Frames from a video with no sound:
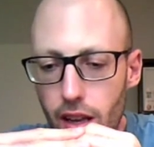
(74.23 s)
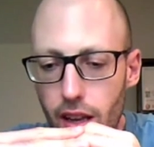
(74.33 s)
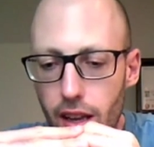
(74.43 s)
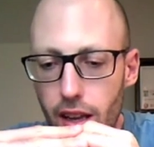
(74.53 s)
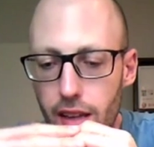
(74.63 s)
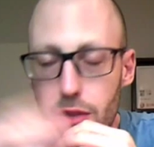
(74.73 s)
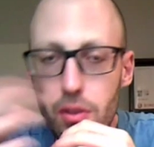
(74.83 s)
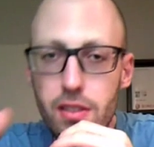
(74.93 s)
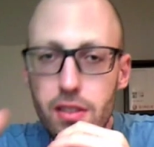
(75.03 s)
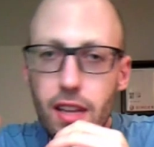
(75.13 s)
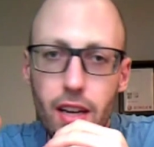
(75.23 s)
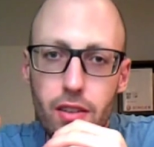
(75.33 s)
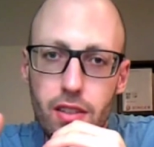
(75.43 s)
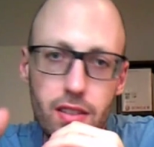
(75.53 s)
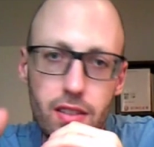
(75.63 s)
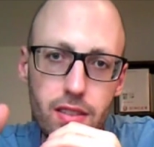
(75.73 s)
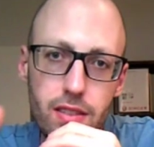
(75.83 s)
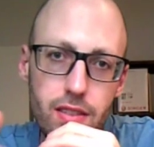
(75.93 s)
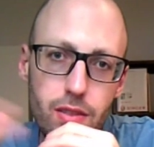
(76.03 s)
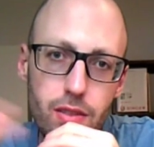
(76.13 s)
And it was there in
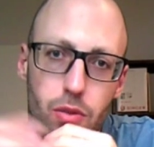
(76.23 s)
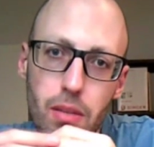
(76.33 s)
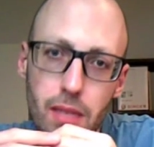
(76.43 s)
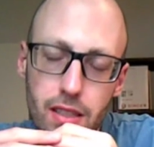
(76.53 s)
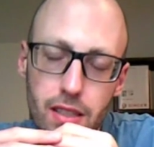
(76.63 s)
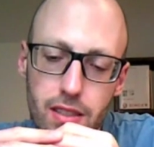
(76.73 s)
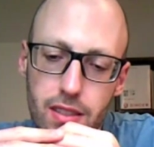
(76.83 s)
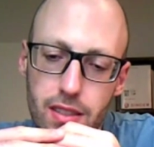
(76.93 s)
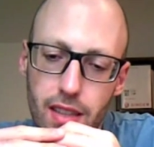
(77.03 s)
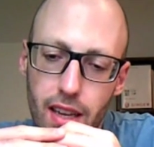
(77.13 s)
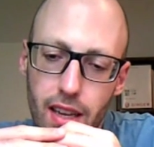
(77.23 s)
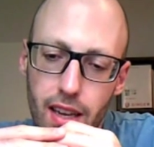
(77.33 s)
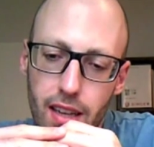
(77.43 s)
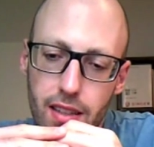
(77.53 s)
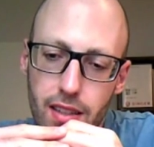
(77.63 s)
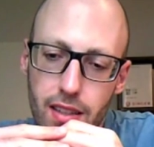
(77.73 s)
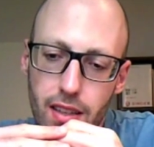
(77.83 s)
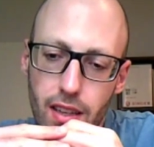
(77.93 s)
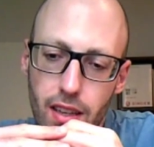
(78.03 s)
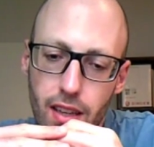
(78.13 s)
these 3 months that
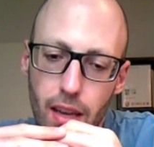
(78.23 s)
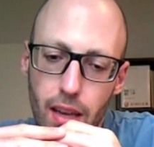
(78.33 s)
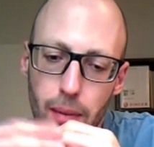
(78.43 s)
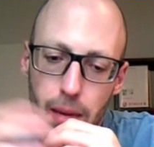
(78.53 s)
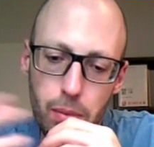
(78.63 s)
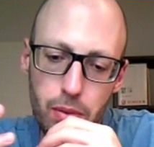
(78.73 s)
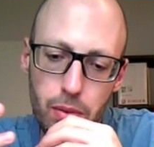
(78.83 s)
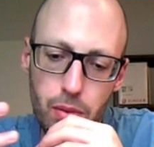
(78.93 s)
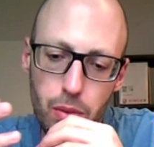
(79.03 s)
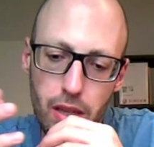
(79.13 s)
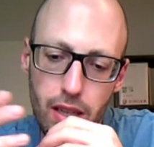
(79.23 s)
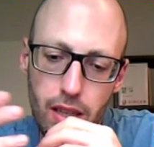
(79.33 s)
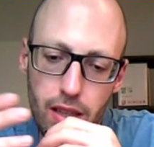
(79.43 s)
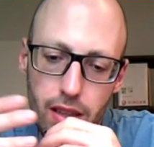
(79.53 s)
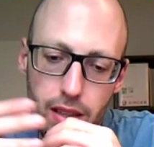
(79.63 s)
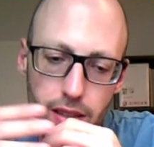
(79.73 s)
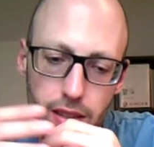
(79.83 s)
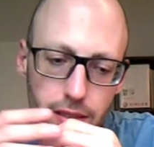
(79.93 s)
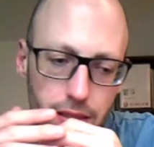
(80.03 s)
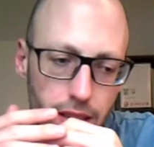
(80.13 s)
he came up with
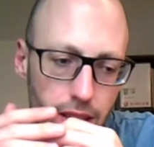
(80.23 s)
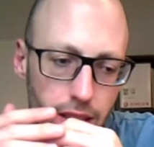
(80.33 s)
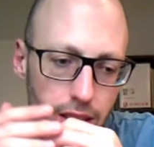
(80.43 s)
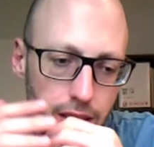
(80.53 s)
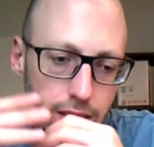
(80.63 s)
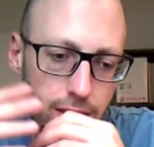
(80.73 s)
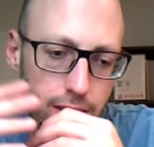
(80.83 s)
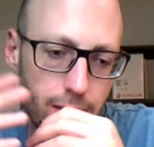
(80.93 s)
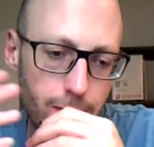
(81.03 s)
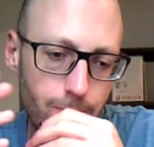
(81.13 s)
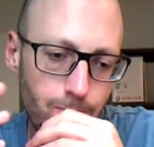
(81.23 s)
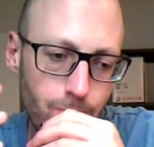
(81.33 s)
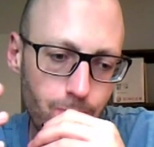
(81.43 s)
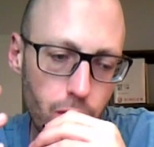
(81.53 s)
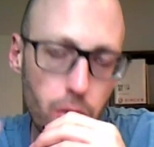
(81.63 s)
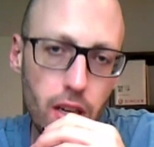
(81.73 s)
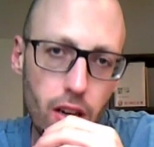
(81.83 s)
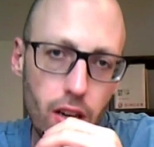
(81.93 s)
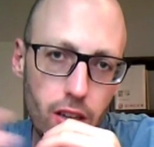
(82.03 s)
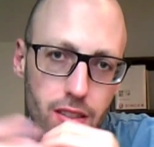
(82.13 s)
his 3
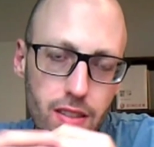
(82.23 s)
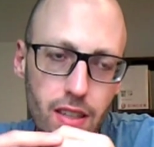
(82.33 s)
laws